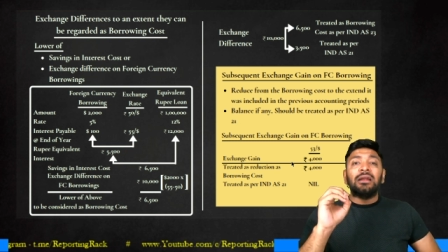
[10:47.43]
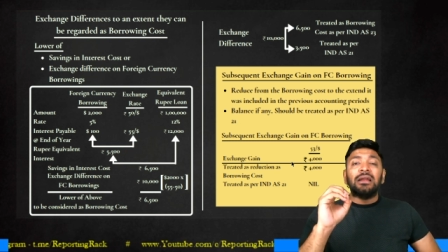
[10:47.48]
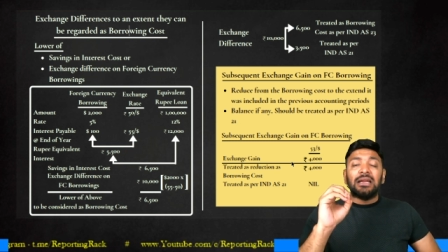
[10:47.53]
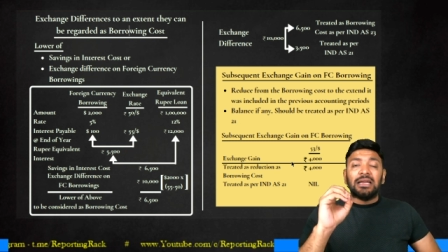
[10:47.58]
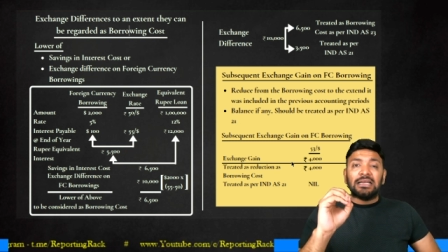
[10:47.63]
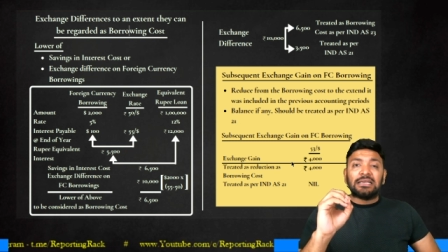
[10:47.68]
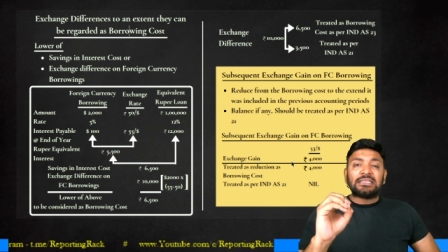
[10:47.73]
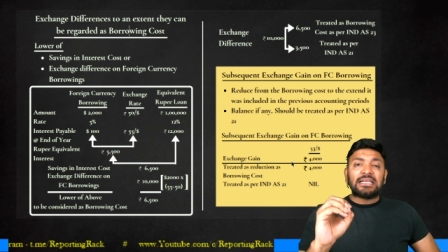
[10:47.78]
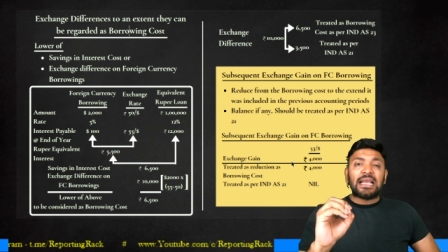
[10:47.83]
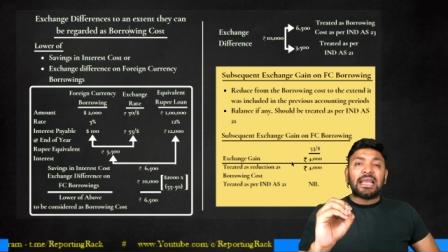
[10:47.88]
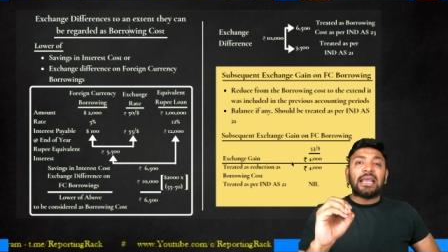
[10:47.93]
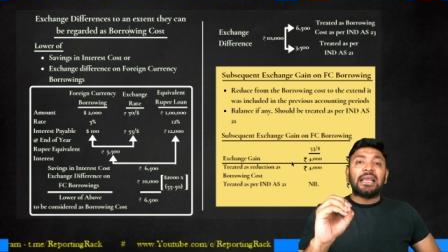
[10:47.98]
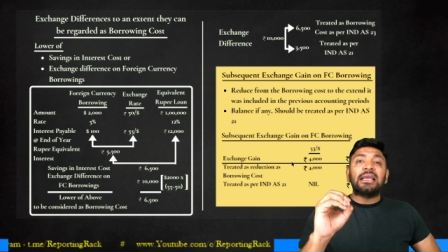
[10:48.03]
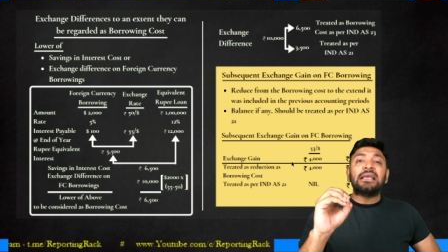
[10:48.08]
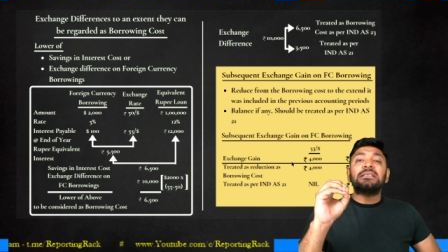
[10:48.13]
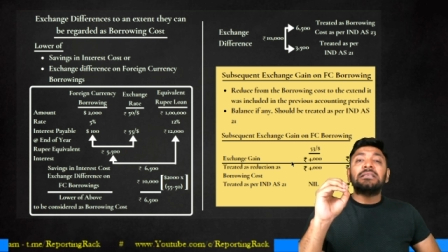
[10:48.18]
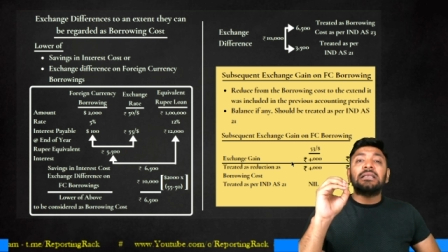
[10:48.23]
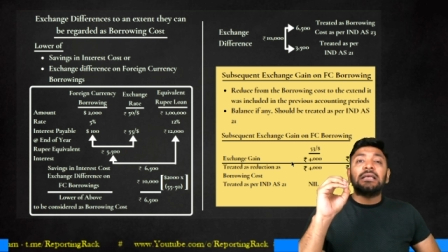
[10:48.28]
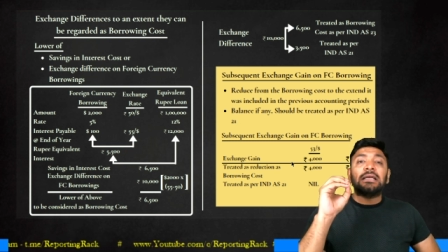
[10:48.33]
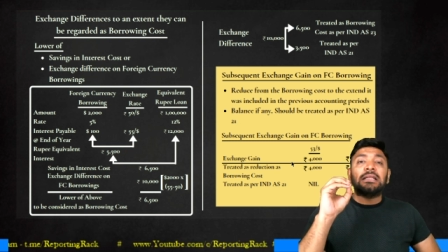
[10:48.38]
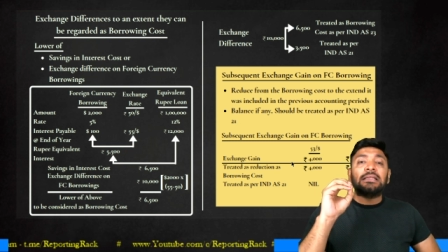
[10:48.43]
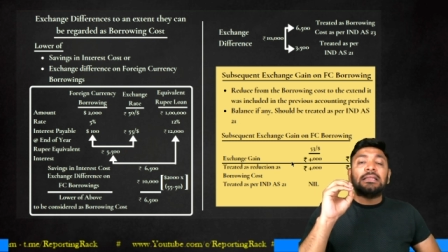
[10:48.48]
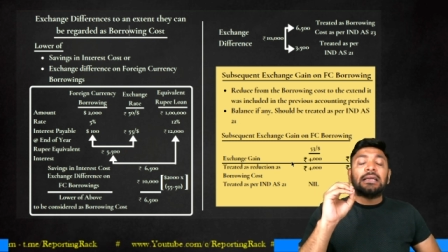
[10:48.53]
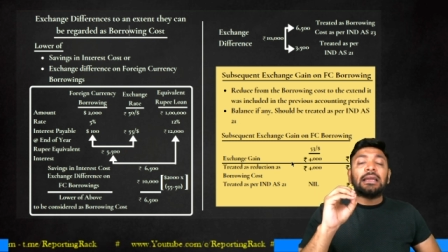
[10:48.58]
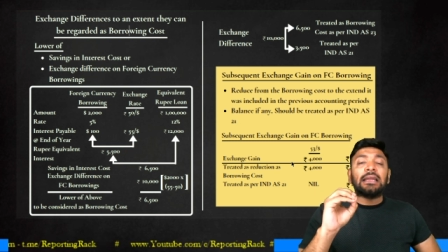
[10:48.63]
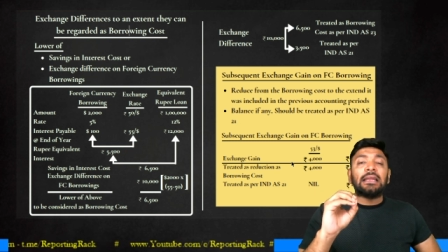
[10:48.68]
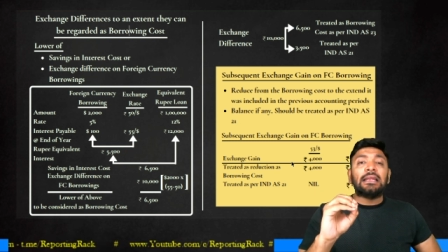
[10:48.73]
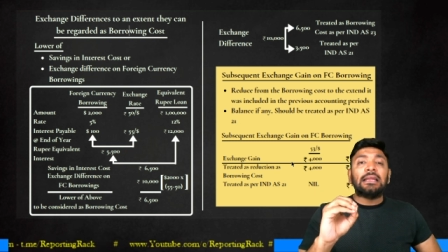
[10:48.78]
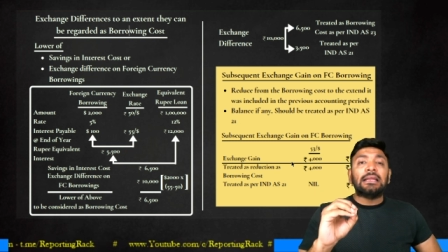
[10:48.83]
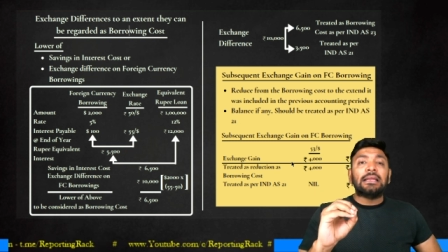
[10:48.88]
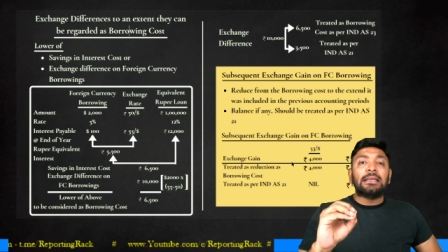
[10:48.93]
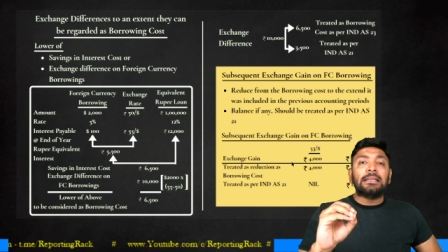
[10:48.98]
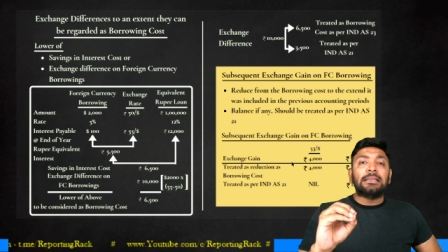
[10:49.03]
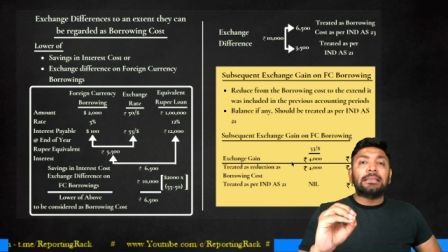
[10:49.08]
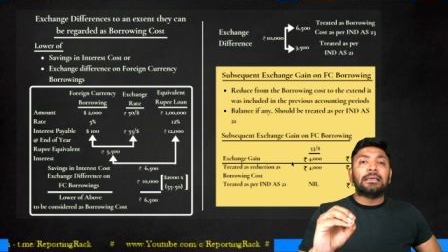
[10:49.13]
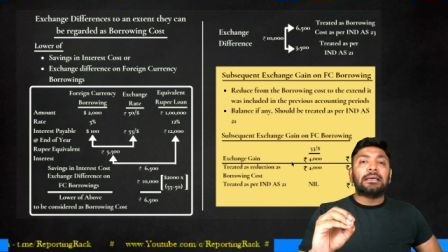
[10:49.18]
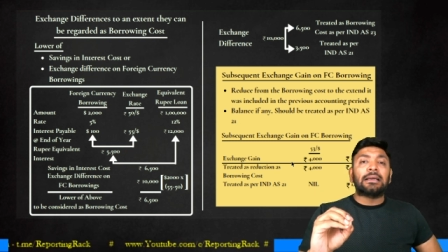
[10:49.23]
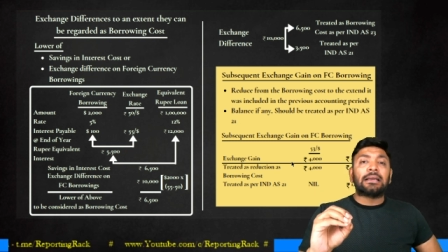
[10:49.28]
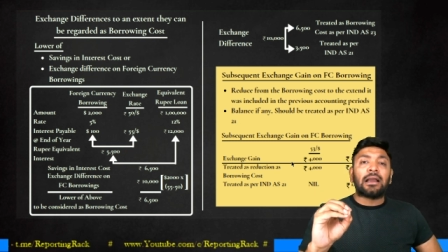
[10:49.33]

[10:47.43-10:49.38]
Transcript: It says that the